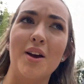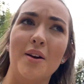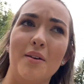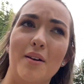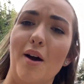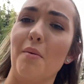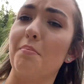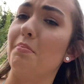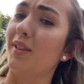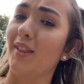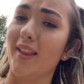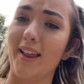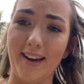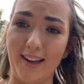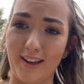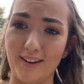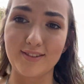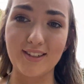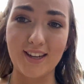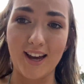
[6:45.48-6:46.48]
We got
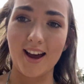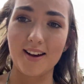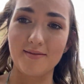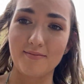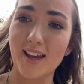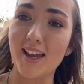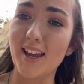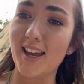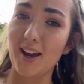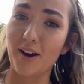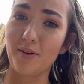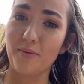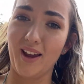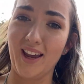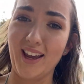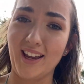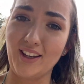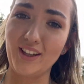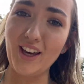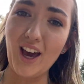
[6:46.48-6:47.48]
plenty of time. Here we
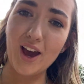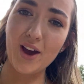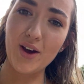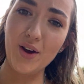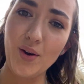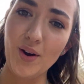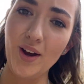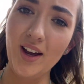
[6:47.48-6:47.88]
go.